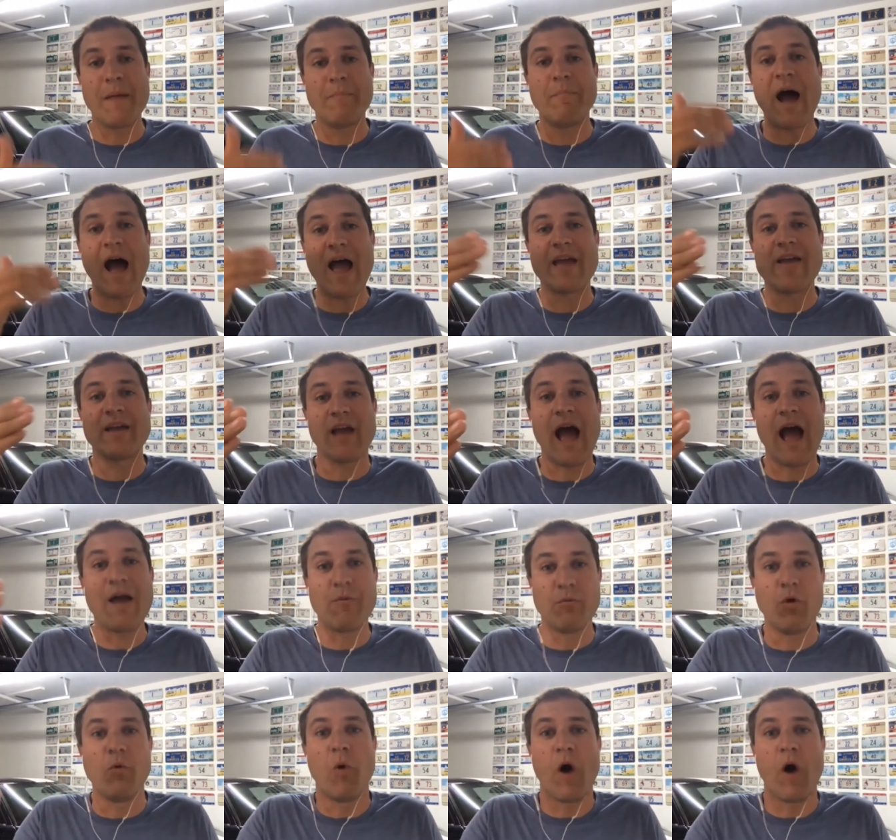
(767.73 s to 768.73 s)
I buy
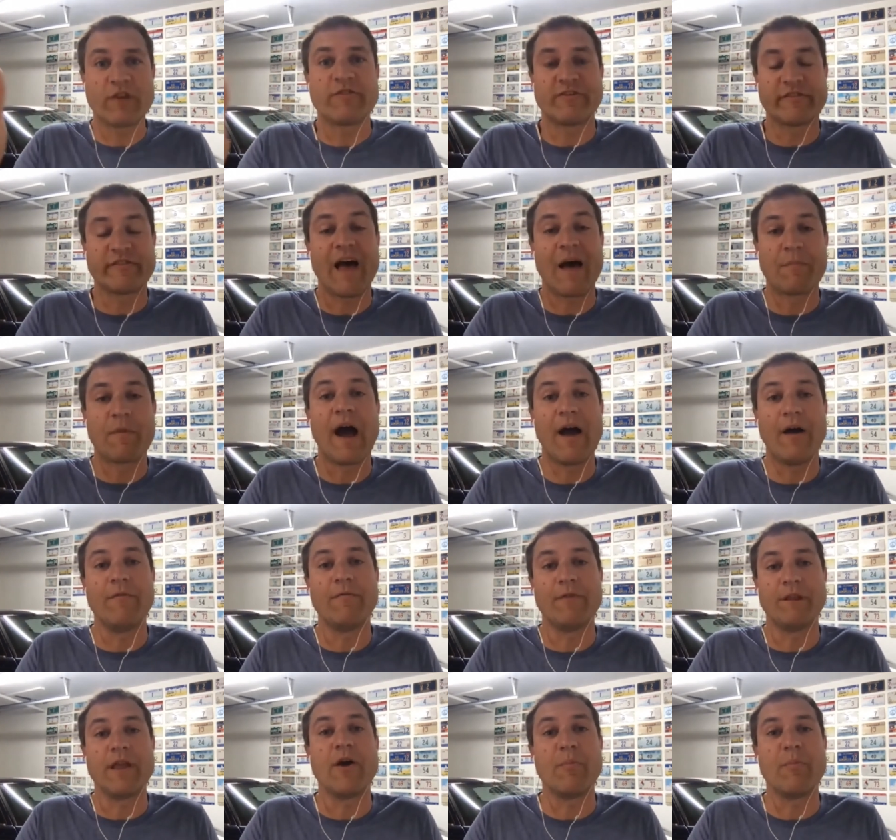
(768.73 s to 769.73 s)
I will watch a Saab
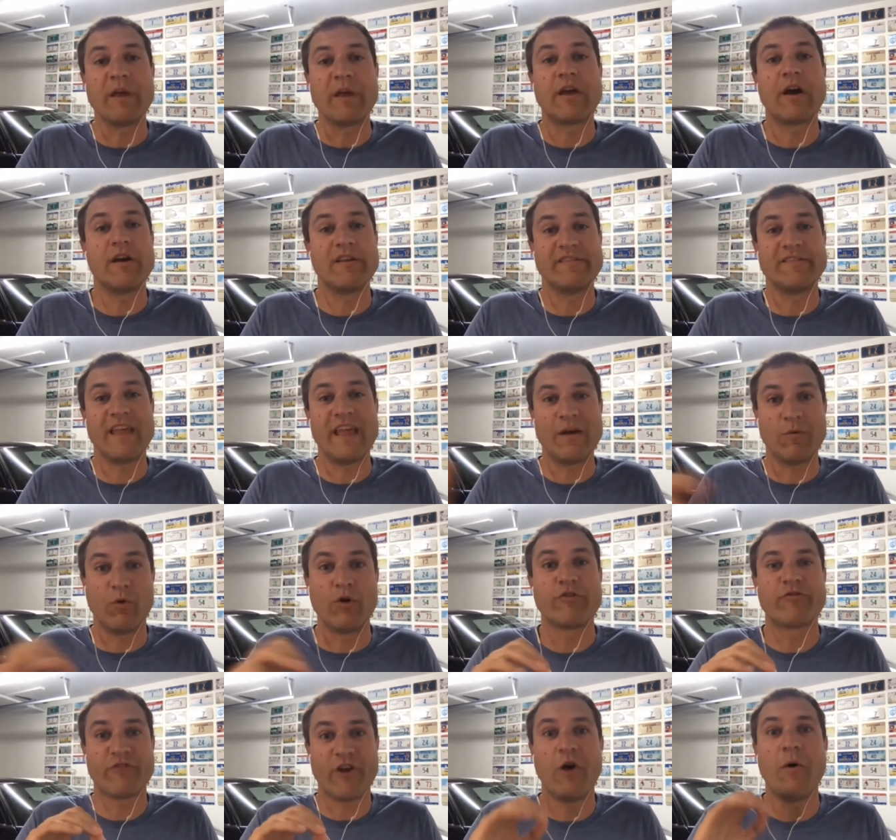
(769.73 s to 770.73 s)
Kyle video because it
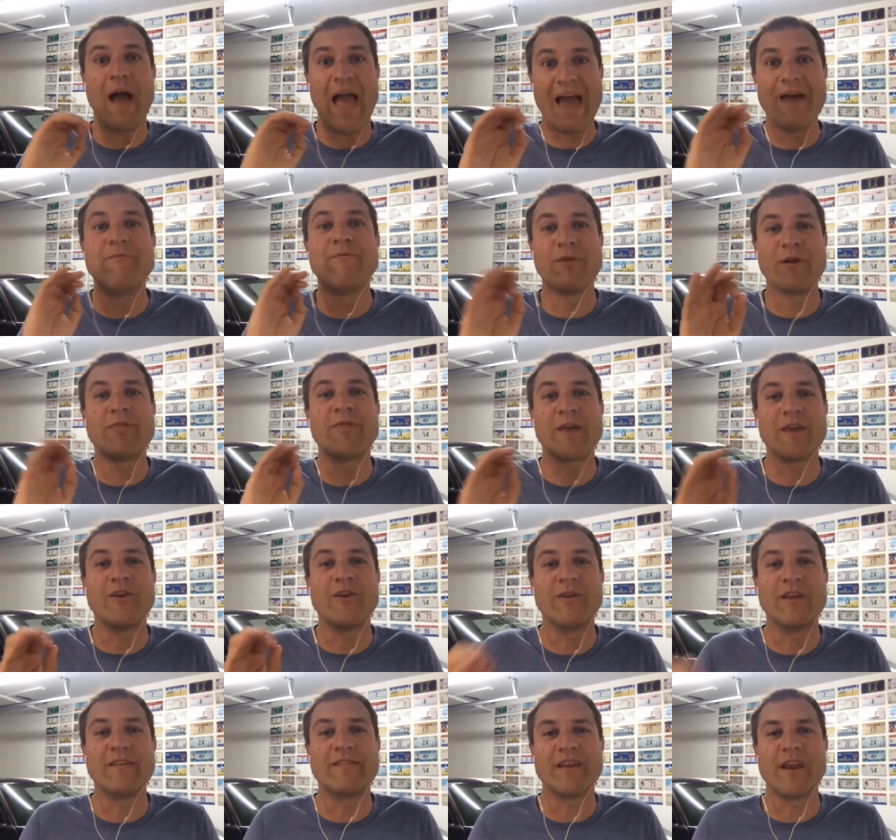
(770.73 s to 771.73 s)
will show everything
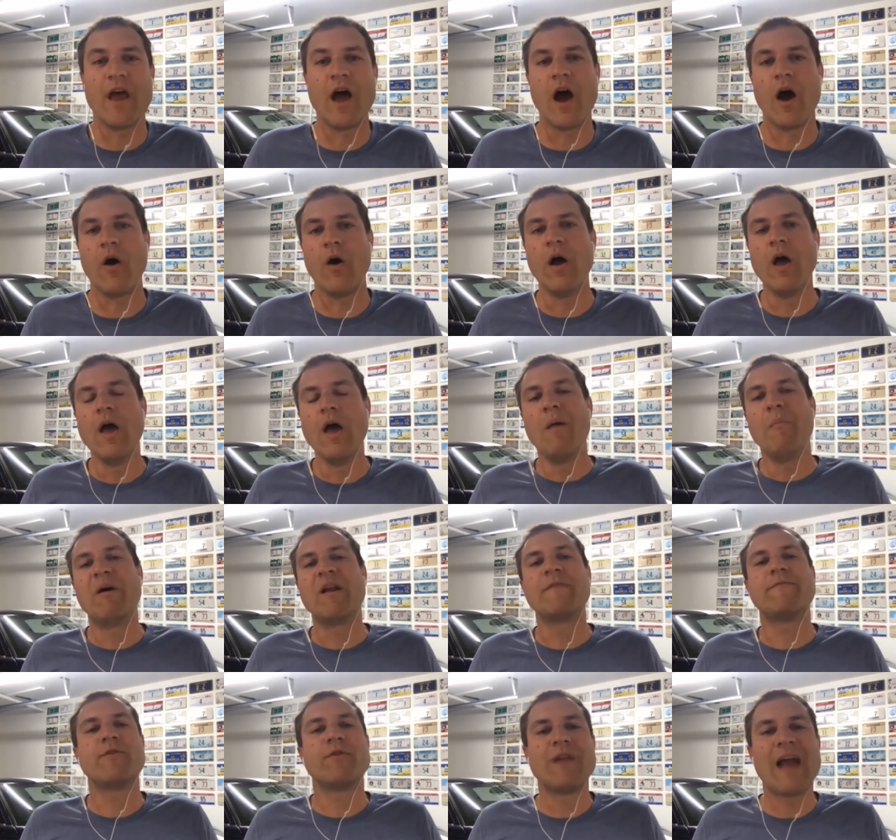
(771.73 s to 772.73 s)
you need to know.
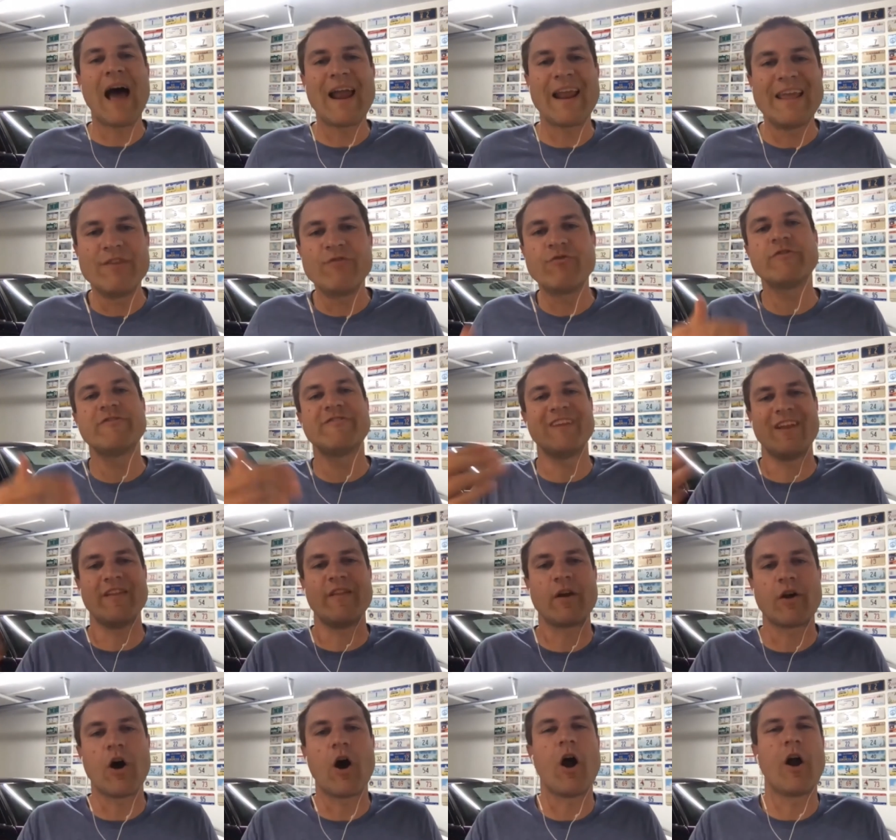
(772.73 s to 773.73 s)
But if you're not interested
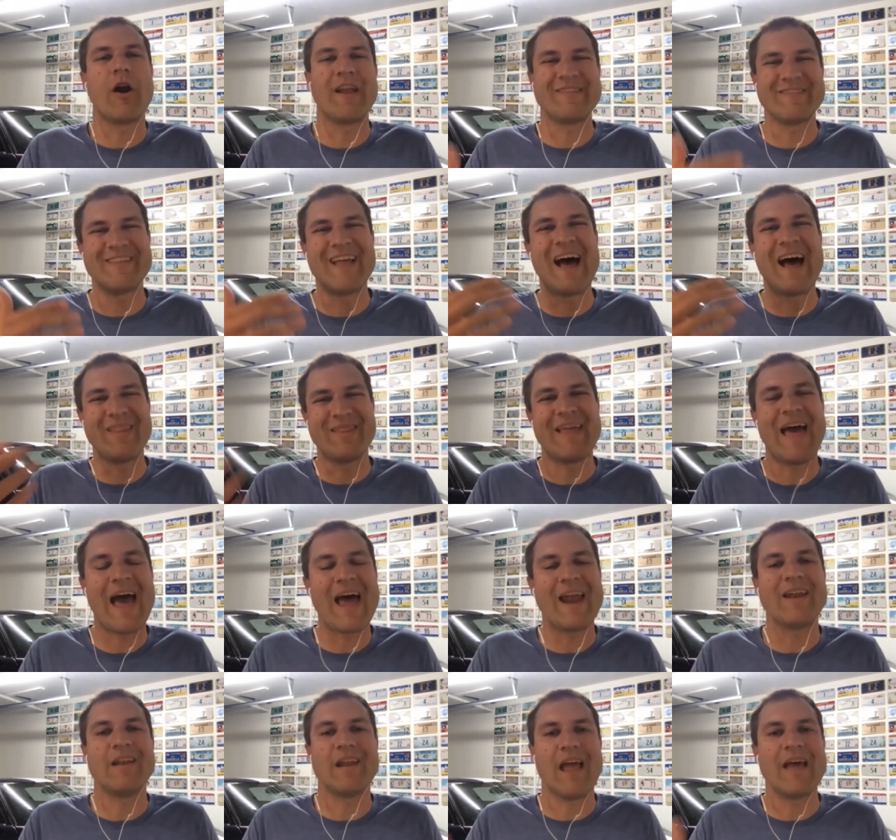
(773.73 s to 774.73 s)
in the car, it's not
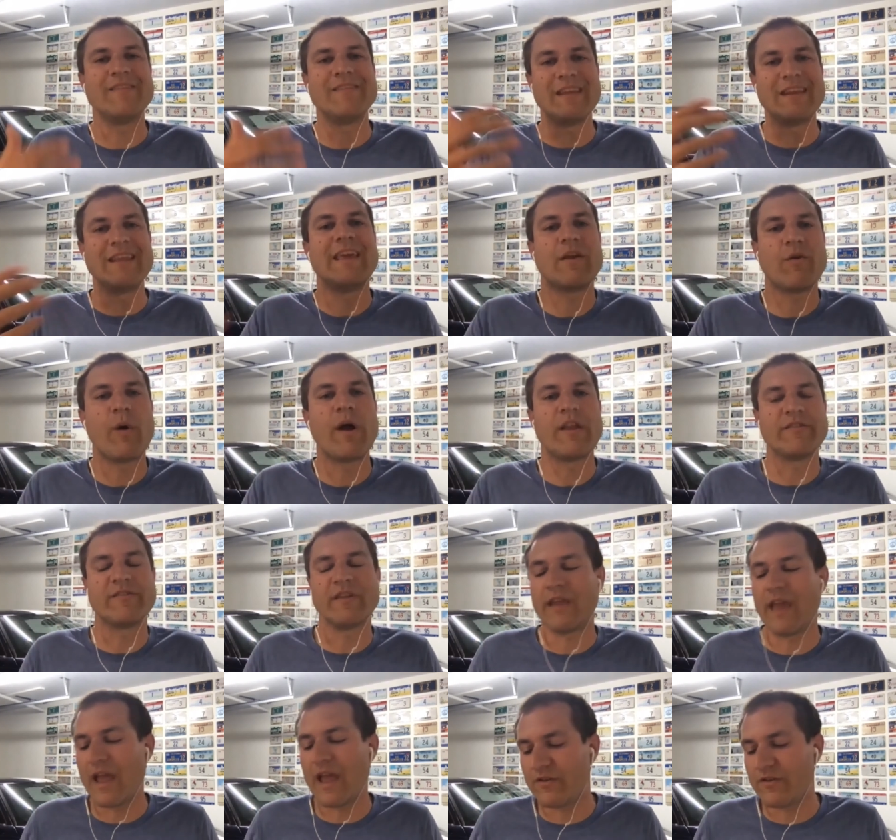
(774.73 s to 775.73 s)
that as in quite
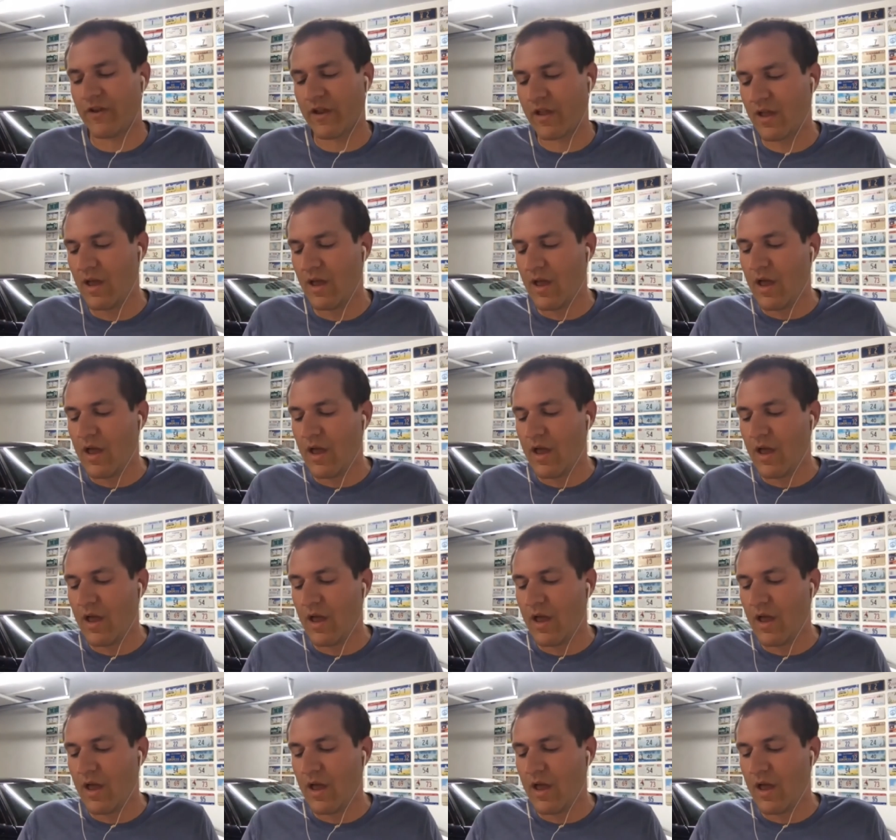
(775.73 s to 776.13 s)
as engaging.